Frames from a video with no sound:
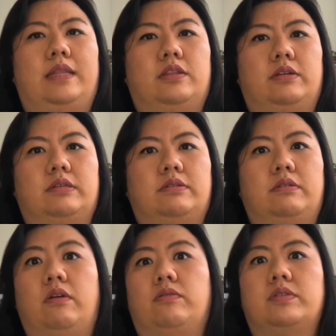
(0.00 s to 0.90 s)
there's
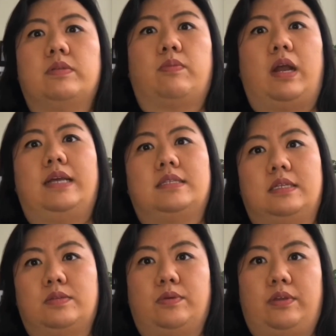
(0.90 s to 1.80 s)
no
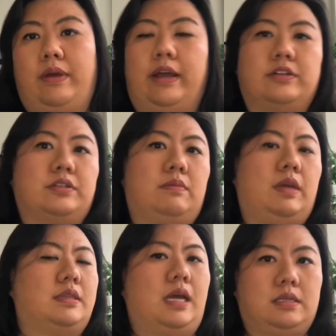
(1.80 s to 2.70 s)
surprises when you actually
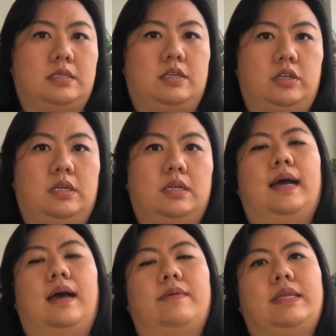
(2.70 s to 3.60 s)
make that decision.
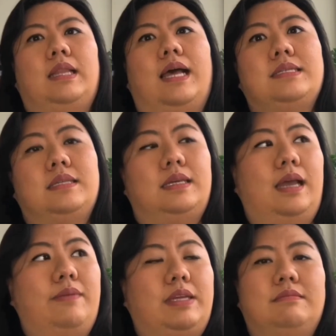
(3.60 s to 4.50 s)
And lastly,
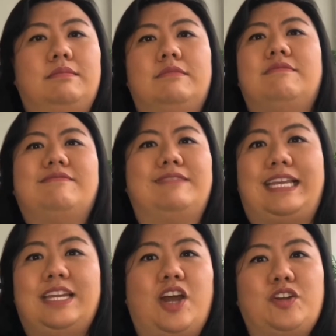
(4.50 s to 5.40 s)

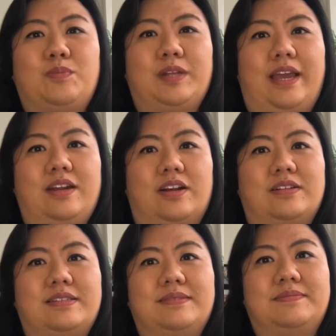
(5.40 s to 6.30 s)
lean on your
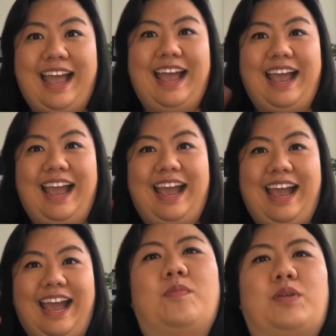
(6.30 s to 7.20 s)
planners.
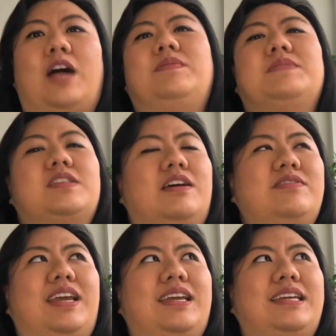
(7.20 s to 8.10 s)
Problem
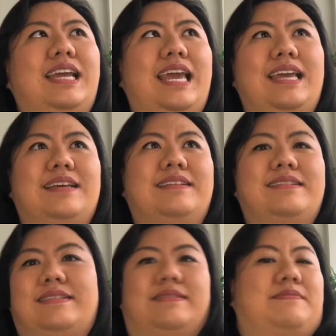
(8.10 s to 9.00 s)
solving
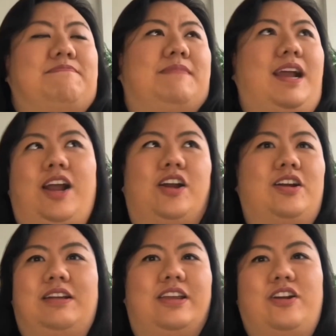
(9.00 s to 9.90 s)
is
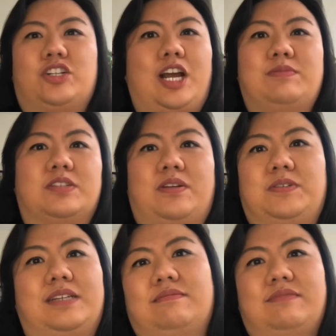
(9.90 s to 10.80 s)
in our job
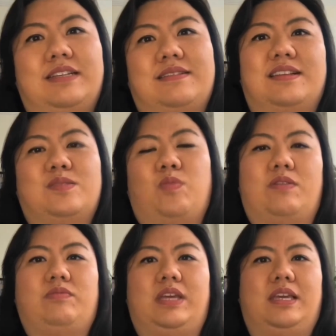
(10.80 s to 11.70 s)
description. This is
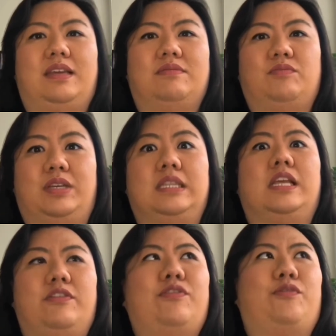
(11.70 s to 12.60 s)
what we
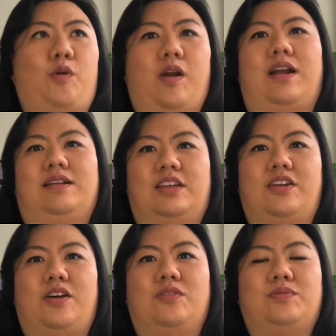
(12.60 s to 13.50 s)
live for.
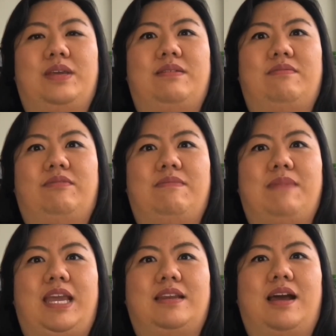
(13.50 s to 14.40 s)
We
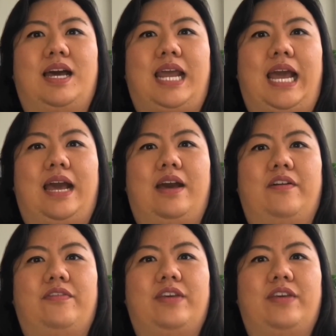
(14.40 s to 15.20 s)
may not have